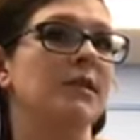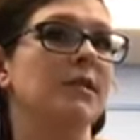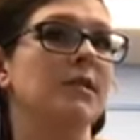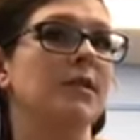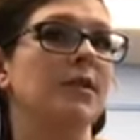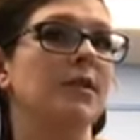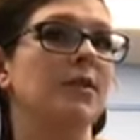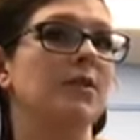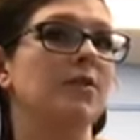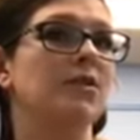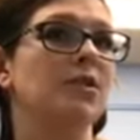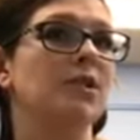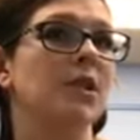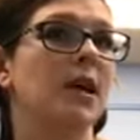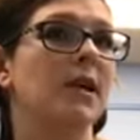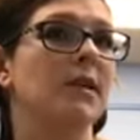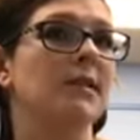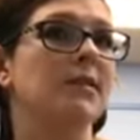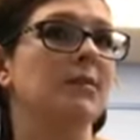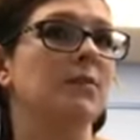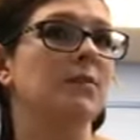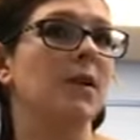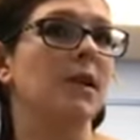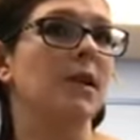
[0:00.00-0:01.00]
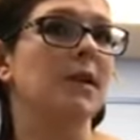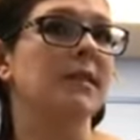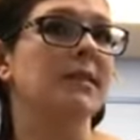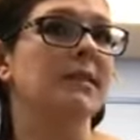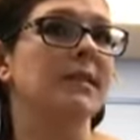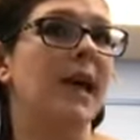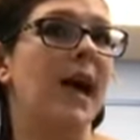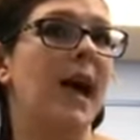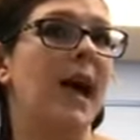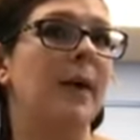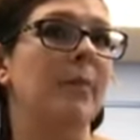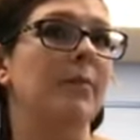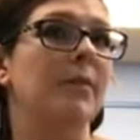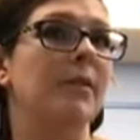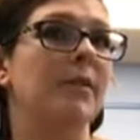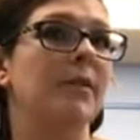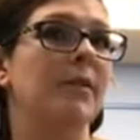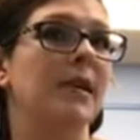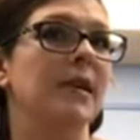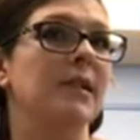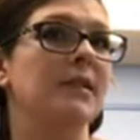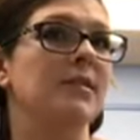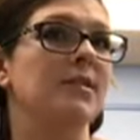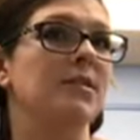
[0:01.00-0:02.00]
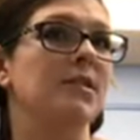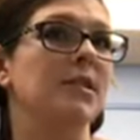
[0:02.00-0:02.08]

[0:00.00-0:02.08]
So you just want to tap this